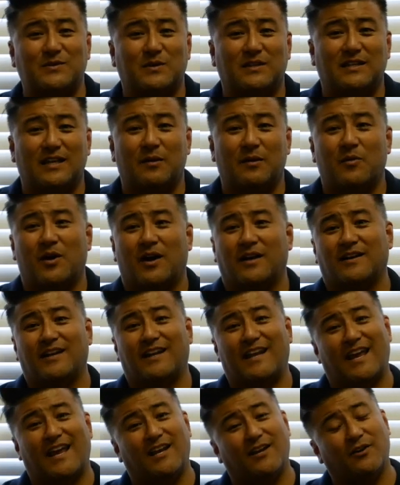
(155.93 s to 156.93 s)
with them
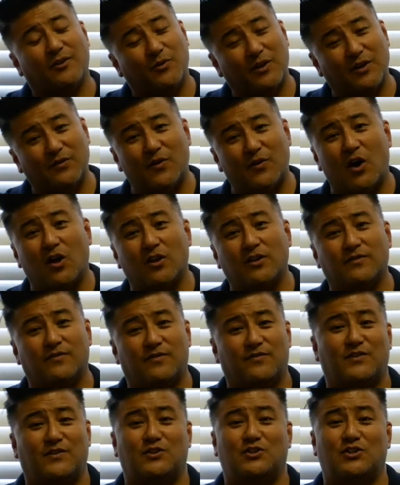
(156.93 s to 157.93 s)
on getting rid of all of
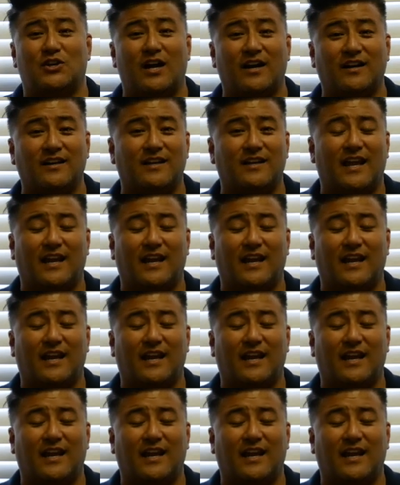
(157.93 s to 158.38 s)
the junk,